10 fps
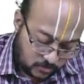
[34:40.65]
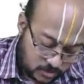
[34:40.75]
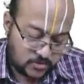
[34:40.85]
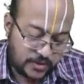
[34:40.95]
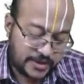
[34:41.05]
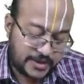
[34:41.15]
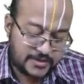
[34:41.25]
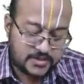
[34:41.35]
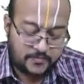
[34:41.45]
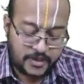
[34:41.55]
20 is
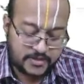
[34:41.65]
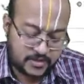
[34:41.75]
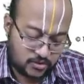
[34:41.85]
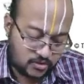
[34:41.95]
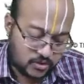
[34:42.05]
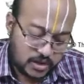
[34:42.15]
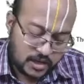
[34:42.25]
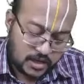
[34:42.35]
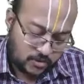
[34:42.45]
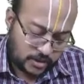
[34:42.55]
the P0,
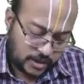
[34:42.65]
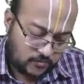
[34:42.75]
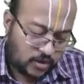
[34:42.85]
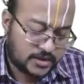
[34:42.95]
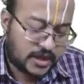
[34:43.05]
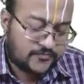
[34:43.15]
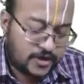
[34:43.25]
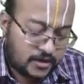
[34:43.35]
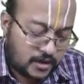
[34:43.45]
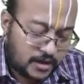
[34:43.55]
Okay, what they have
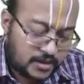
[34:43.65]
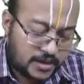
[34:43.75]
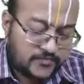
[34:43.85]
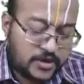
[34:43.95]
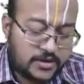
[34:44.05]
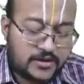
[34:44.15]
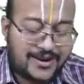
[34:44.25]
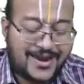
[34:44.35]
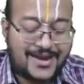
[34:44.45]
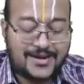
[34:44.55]
done, they have done the
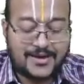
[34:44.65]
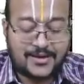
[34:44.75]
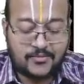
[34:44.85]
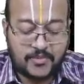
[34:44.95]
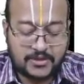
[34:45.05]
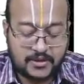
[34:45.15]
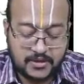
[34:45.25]
trial and error method.